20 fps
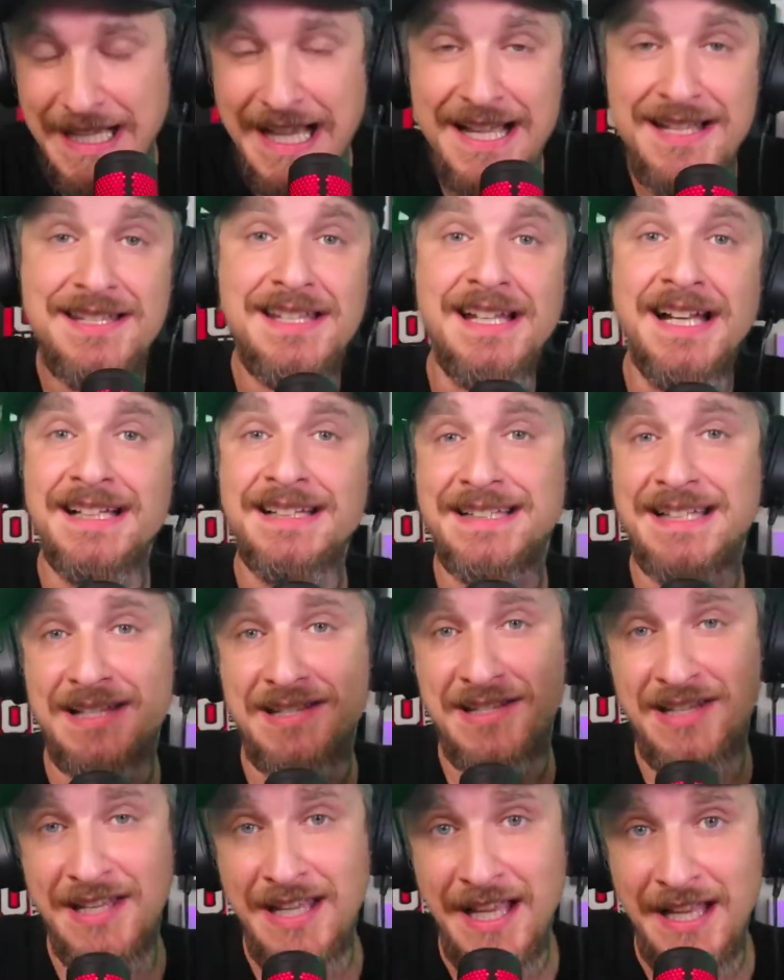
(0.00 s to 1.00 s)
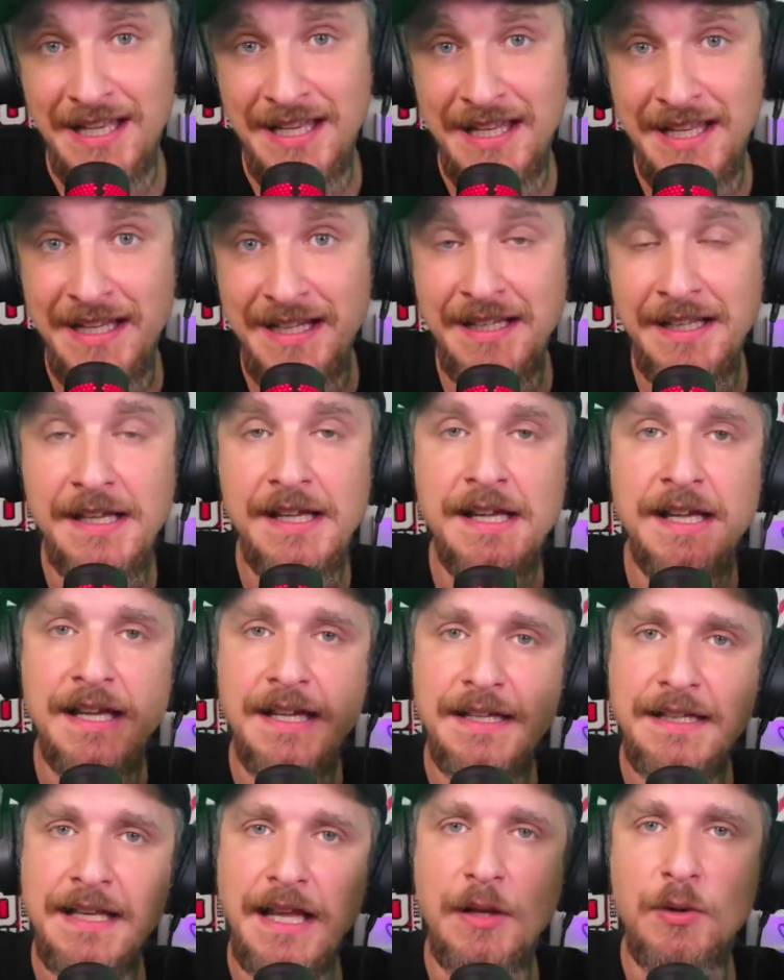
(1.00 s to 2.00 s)
Yesterday, I read that some
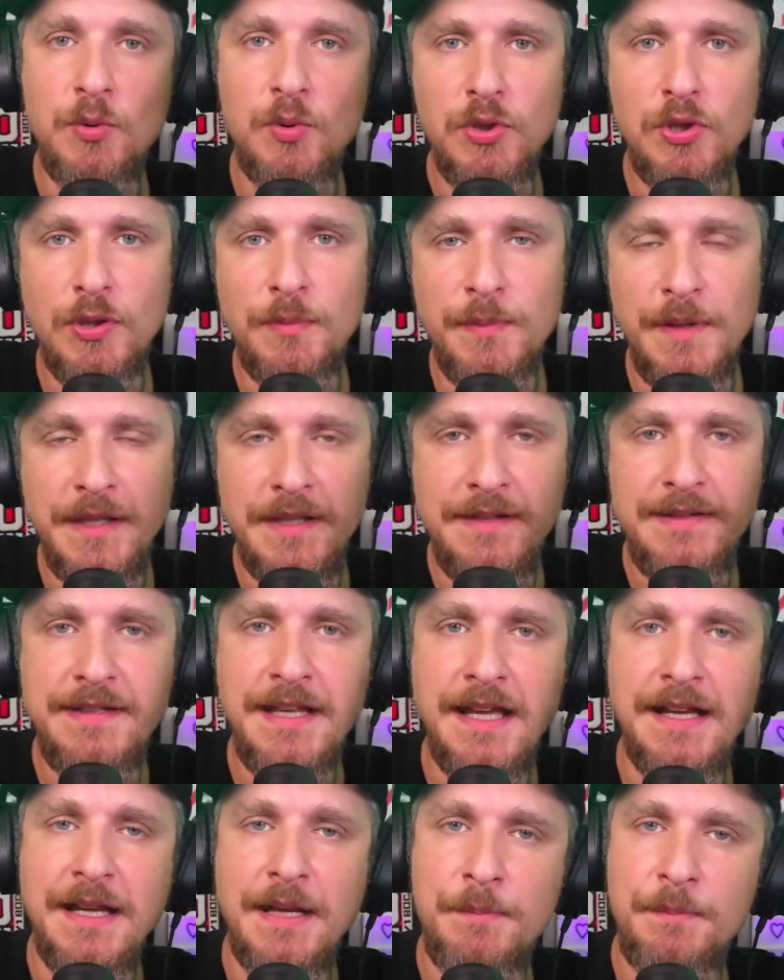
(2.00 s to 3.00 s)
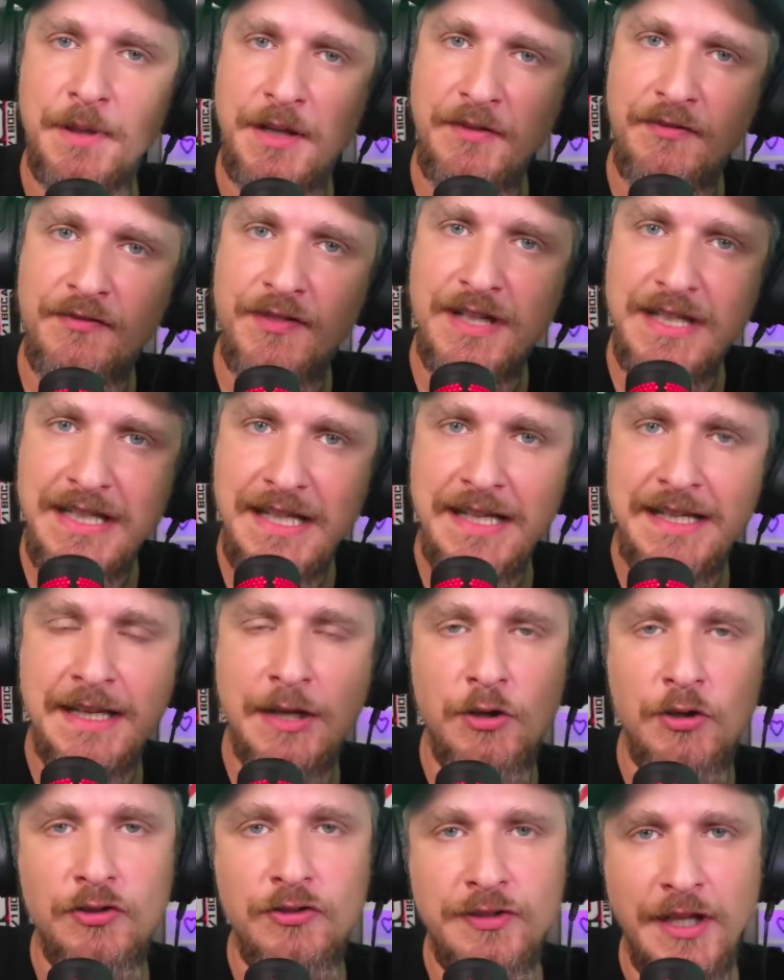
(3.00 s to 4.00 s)
people said they preferred González
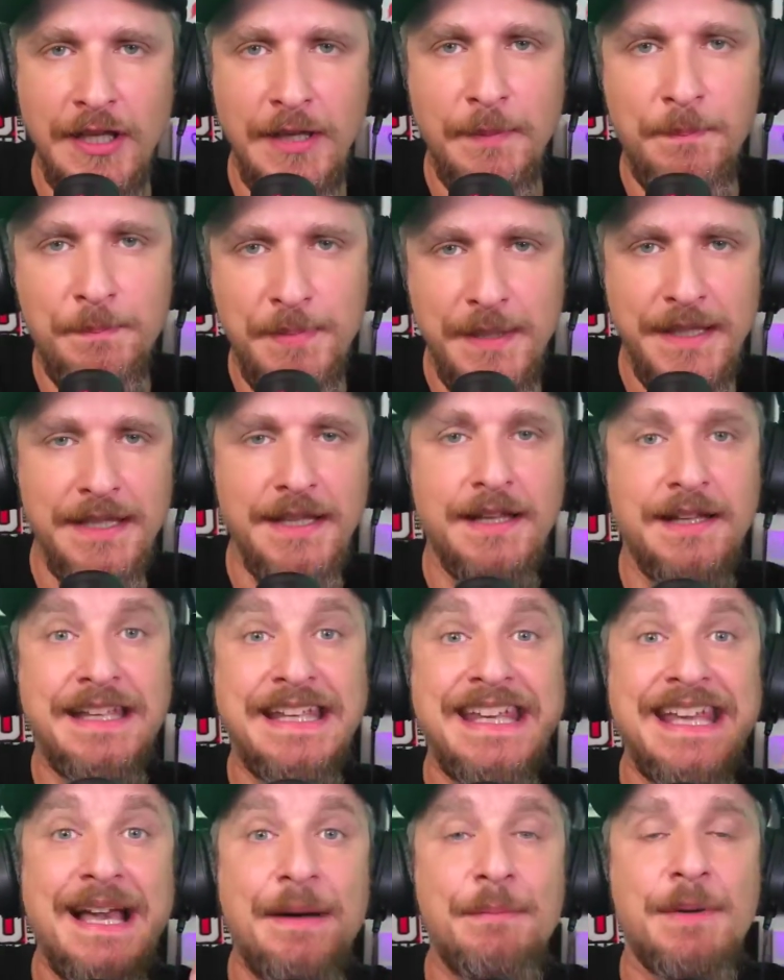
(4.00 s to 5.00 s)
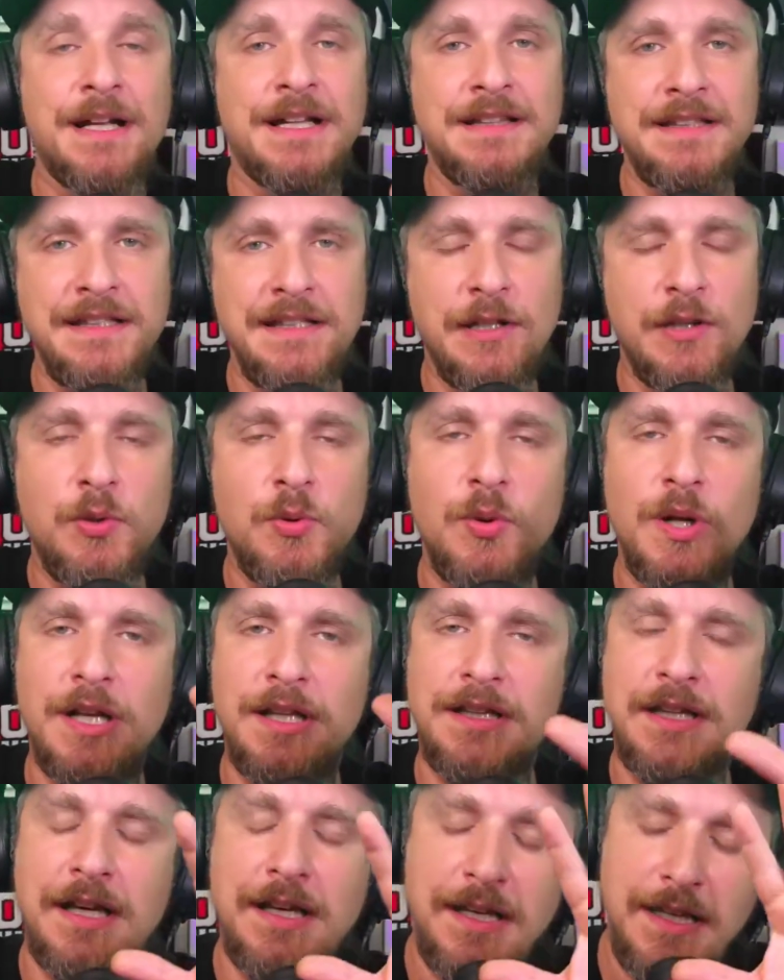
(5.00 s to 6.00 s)
Perez while Martinez Cuarta remains.
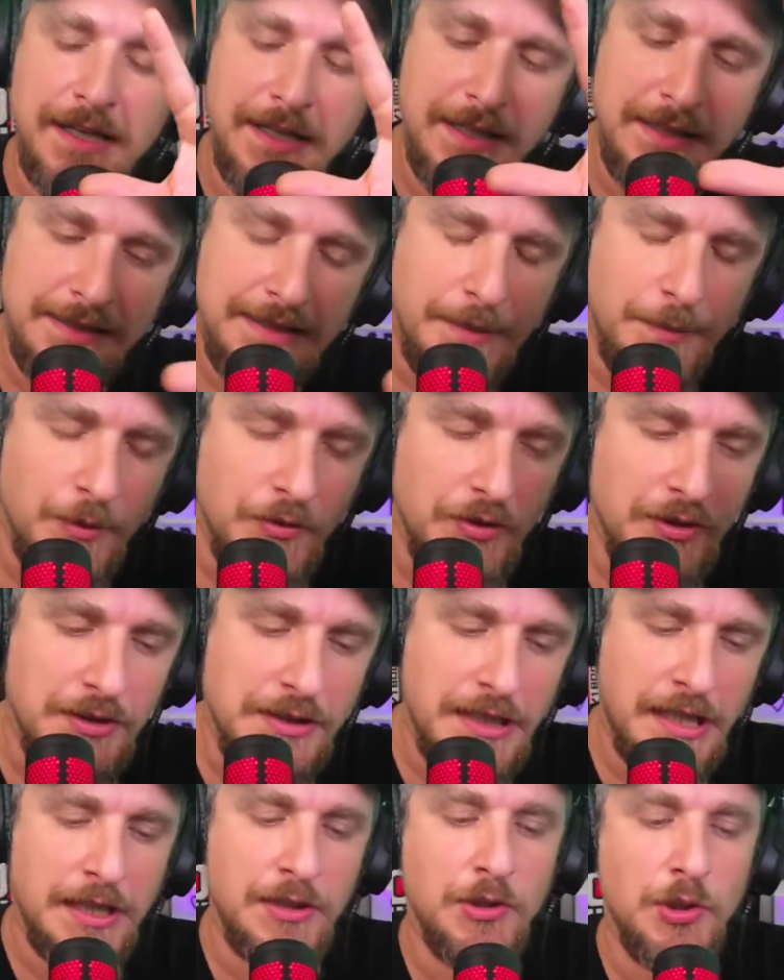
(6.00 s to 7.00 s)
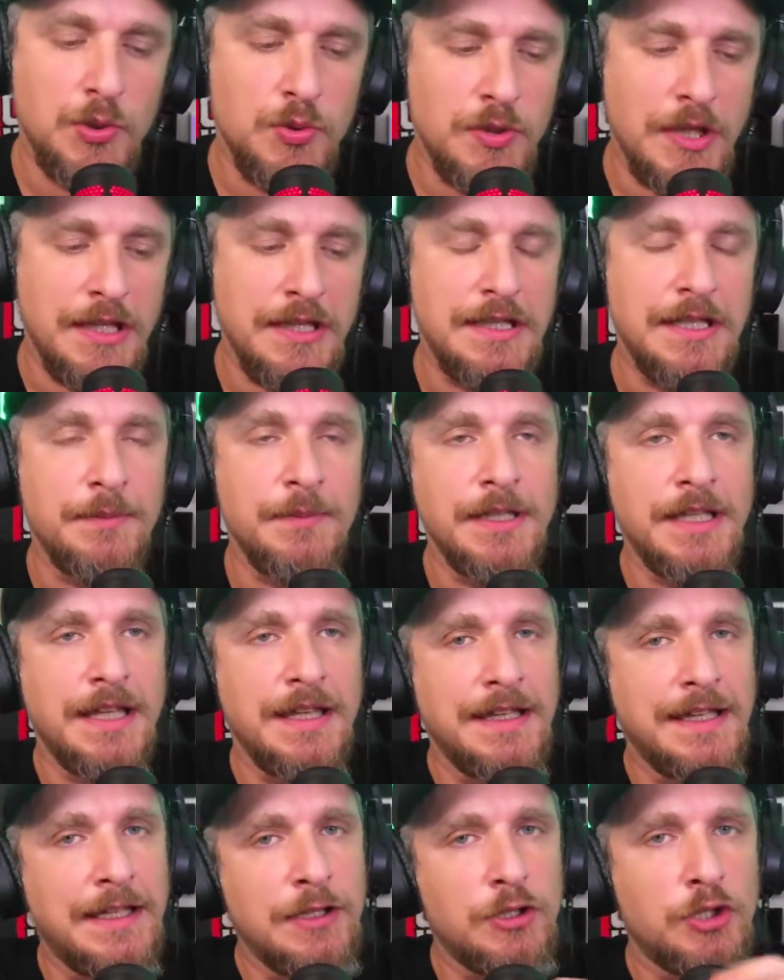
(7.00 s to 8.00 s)
We are entering a dynamic where
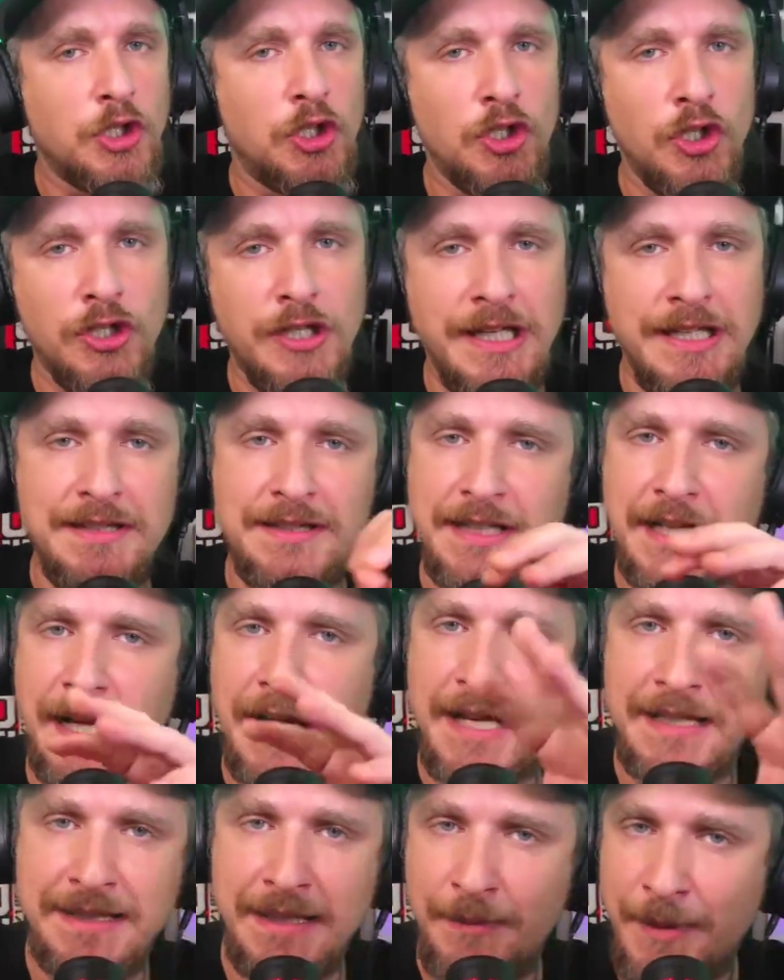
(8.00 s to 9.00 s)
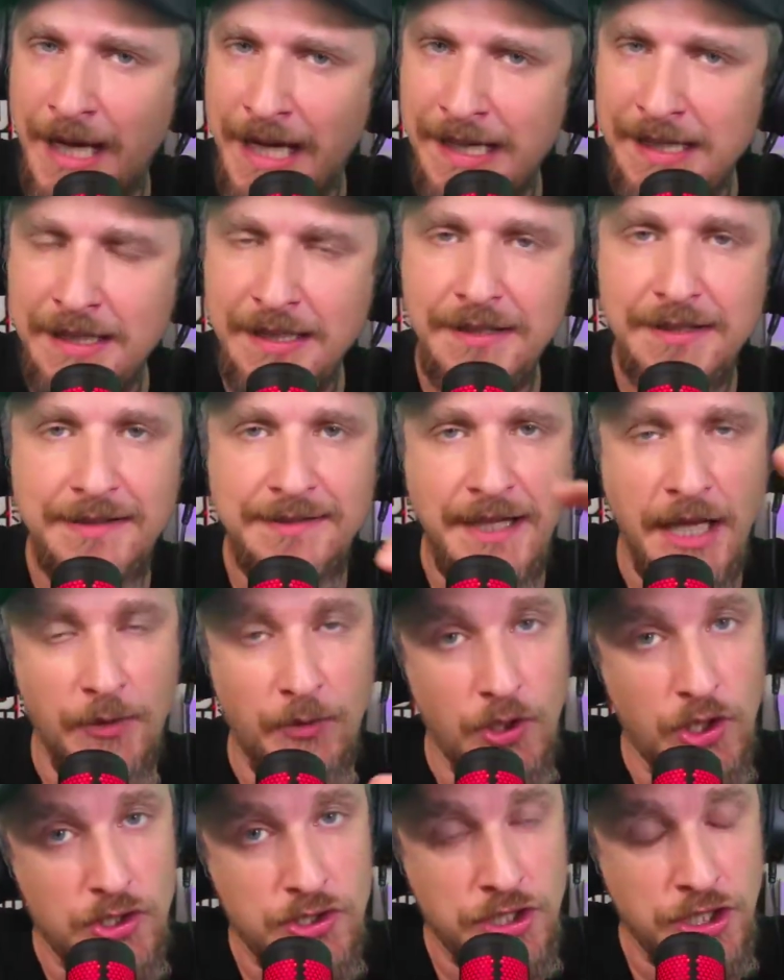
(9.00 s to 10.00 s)
everything that comes in goes wrong except for the
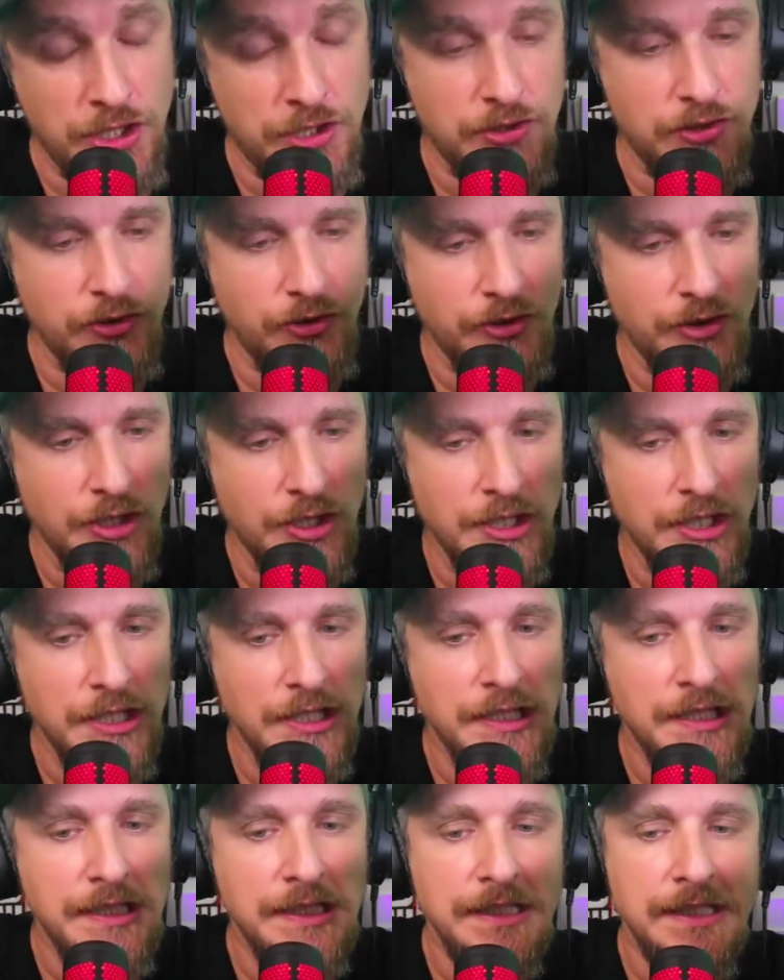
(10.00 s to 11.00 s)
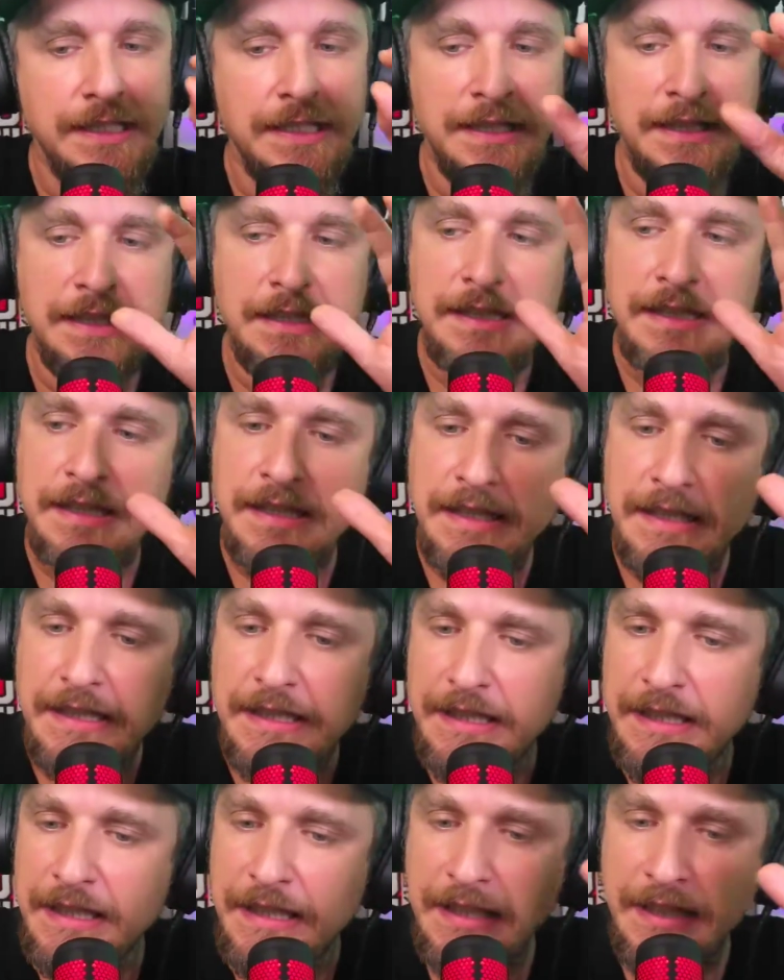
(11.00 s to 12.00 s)
kids. And I want to be
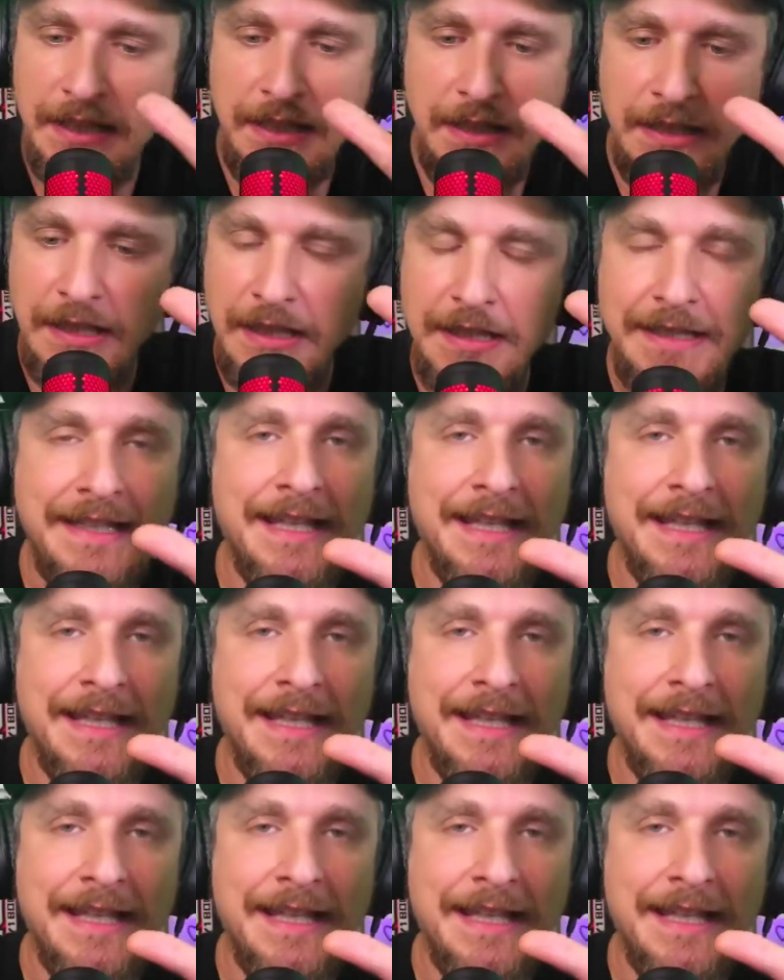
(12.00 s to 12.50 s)
wrong.